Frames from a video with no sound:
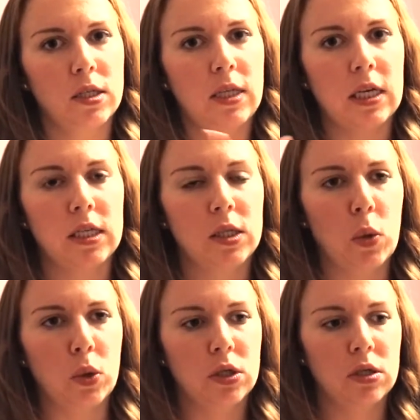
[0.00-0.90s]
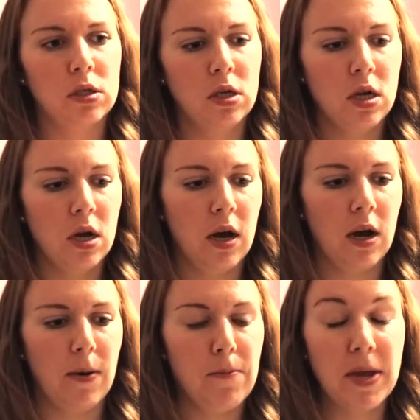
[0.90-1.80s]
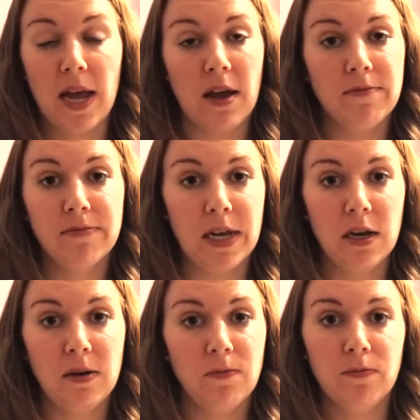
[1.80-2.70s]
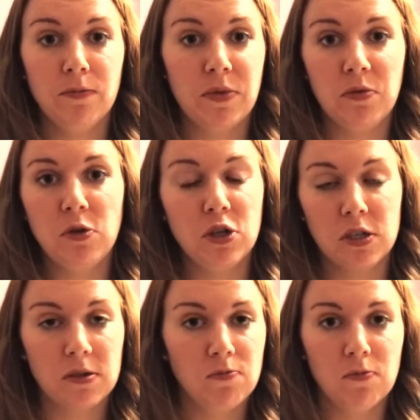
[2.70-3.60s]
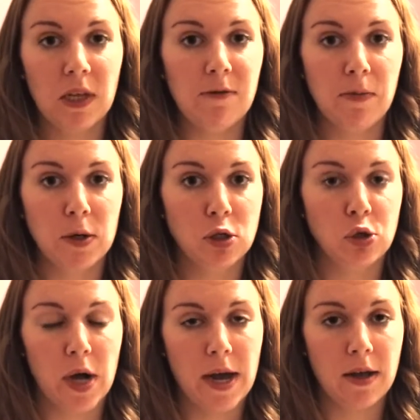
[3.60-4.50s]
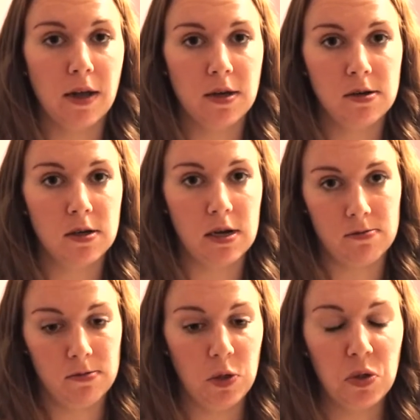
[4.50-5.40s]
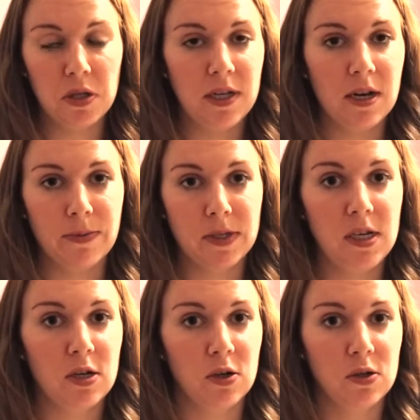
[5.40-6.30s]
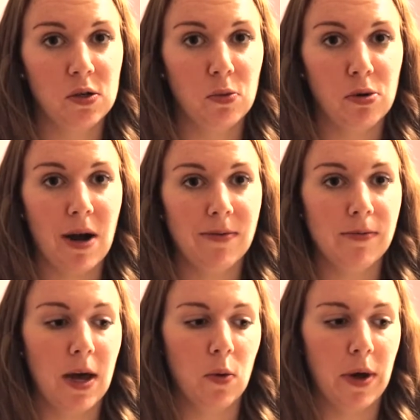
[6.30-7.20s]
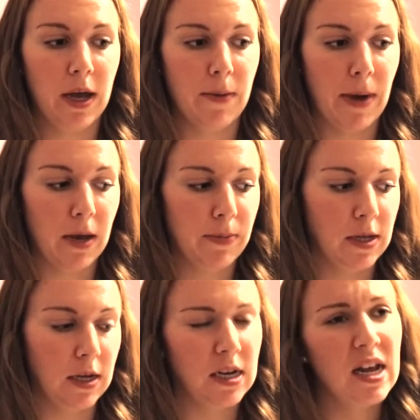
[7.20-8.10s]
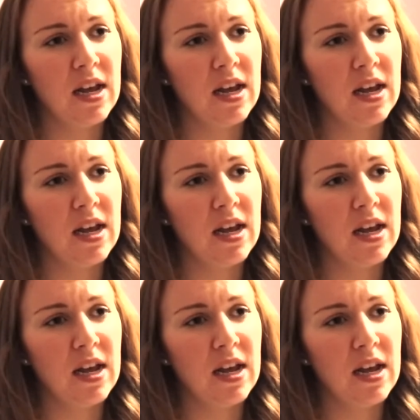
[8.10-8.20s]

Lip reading: get soaked. But yeah, you just leave them out to dry and you clean up sneakers no problem that way, in my opinion.